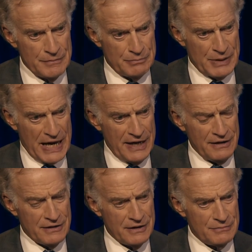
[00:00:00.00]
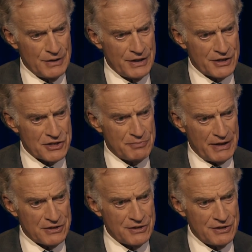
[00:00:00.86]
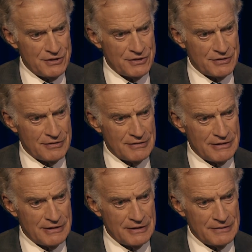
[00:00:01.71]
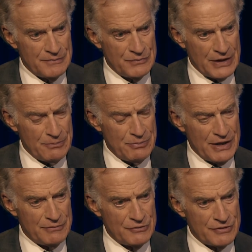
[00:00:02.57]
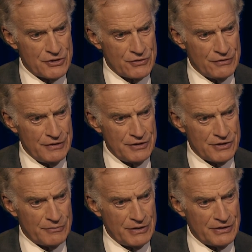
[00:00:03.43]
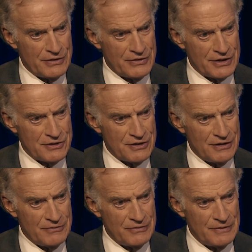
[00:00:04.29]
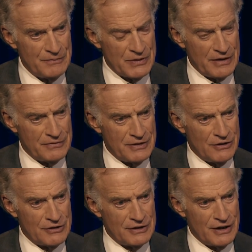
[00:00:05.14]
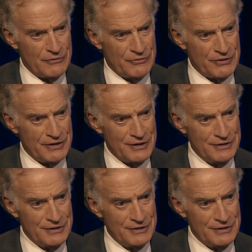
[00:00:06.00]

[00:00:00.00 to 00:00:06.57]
back on my expenses and uh, not be able to enjoy so many of the things I've I've known and loved for years?